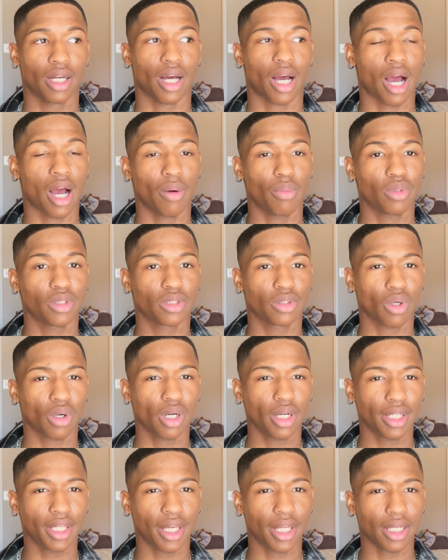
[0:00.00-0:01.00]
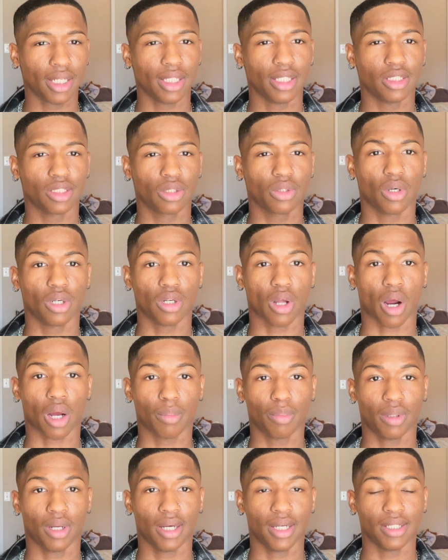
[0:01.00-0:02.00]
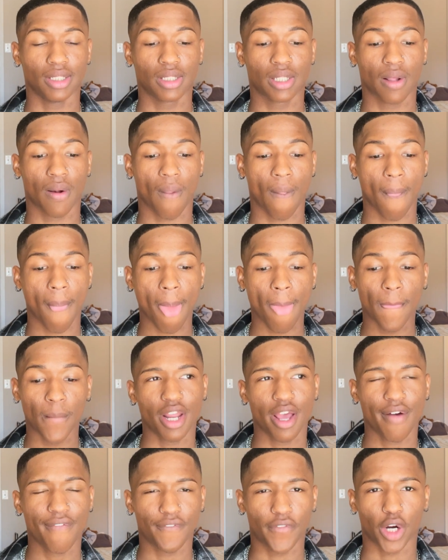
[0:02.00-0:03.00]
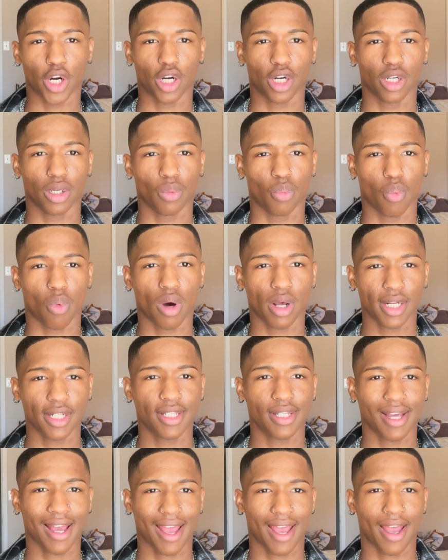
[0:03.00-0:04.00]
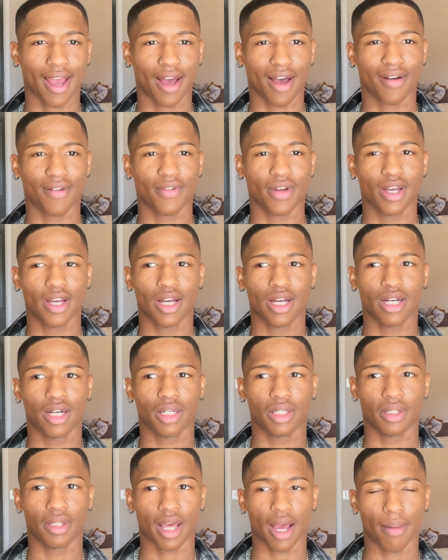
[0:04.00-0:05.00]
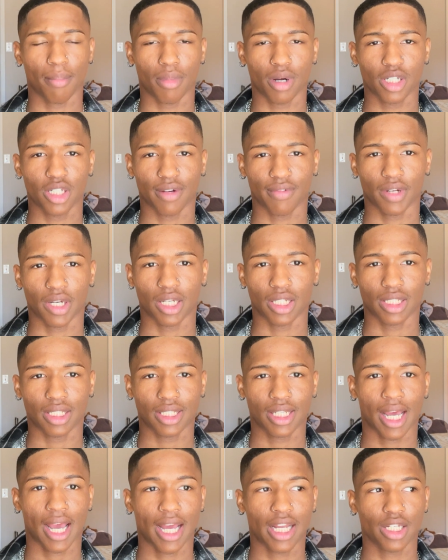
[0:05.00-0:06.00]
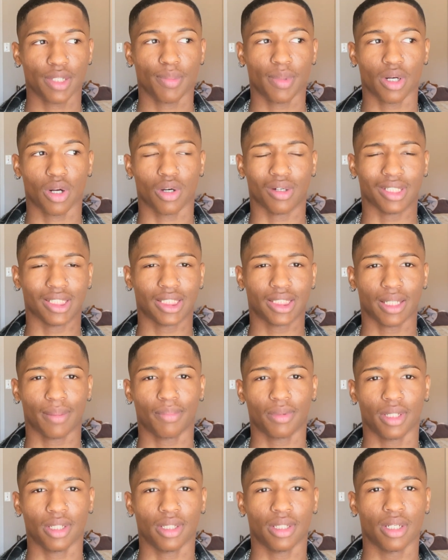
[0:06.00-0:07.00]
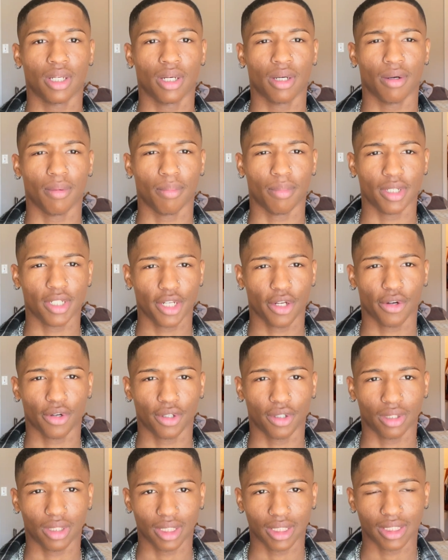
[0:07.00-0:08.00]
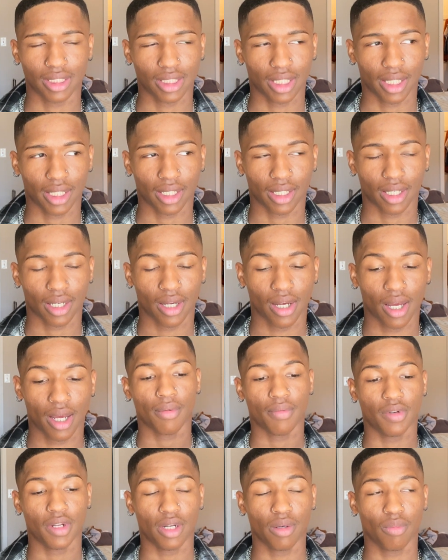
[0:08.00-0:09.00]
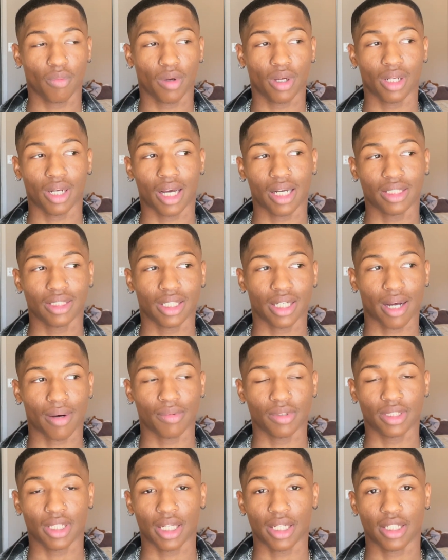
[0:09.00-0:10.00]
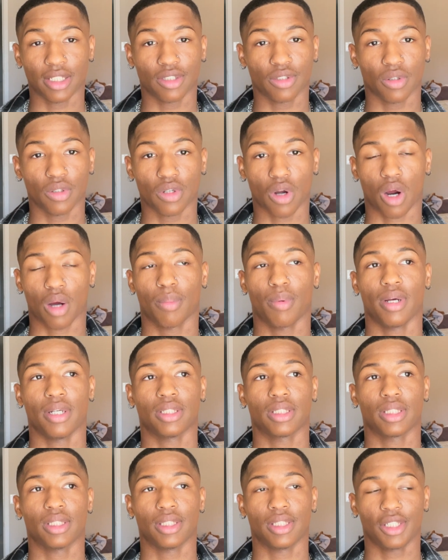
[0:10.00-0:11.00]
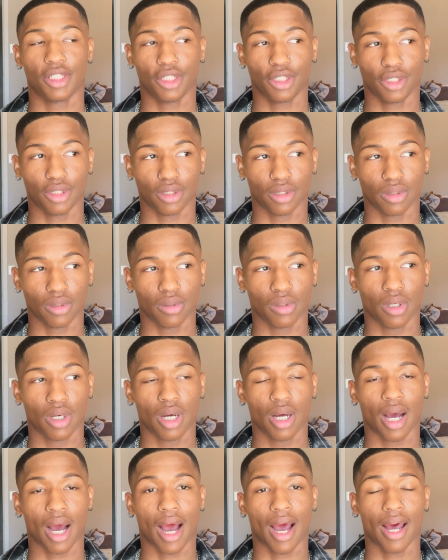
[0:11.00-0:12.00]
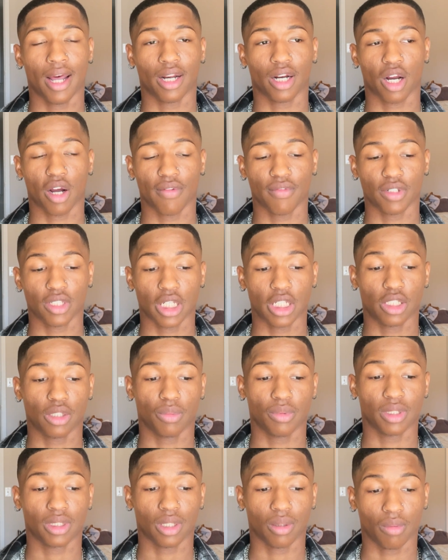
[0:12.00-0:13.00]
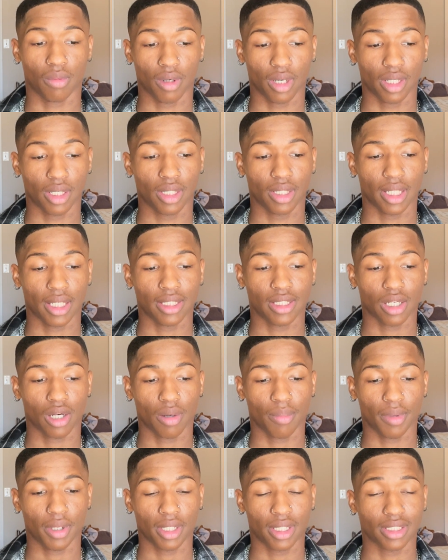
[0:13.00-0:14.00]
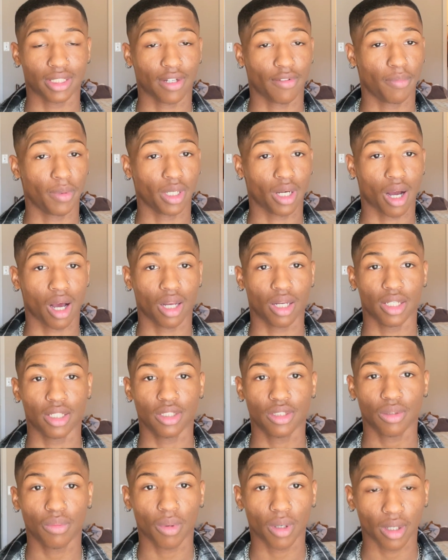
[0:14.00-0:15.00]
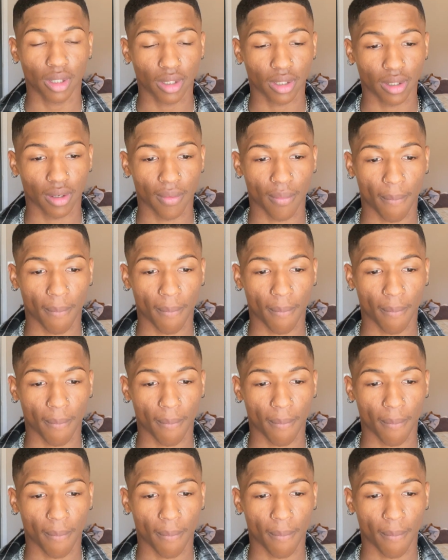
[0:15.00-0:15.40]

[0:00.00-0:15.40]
I was sort of getting into a dark place. Never wanted to have that much of an attachment on something materialistic. Didn't realize that I was getting into a dark place until I had a conversation with someone. They told me, because I've been calling into work,